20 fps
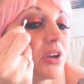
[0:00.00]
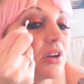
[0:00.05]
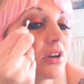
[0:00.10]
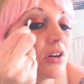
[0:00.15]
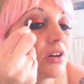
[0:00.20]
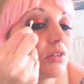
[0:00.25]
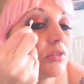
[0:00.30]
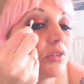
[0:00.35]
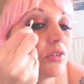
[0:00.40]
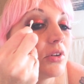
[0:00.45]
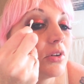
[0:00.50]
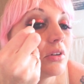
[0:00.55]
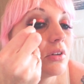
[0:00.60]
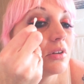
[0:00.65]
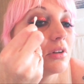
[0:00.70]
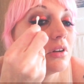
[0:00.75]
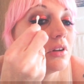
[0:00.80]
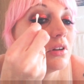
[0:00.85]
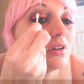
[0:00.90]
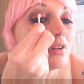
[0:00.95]

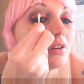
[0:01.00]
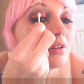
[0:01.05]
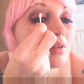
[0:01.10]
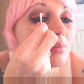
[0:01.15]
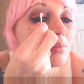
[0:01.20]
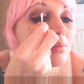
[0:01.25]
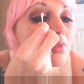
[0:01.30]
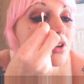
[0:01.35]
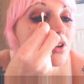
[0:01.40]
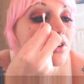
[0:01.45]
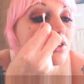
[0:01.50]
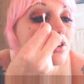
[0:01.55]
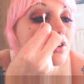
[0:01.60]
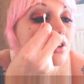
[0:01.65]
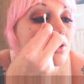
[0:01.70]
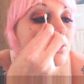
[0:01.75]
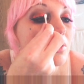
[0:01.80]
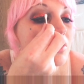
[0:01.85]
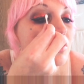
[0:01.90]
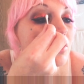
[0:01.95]
careful. But you
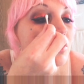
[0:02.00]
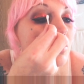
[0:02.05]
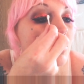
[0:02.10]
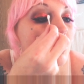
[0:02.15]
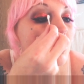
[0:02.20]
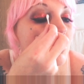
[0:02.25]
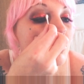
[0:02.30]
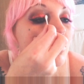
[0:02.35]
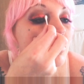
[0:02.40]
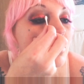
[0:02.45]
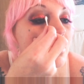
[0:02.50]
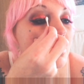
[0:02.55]
can always go over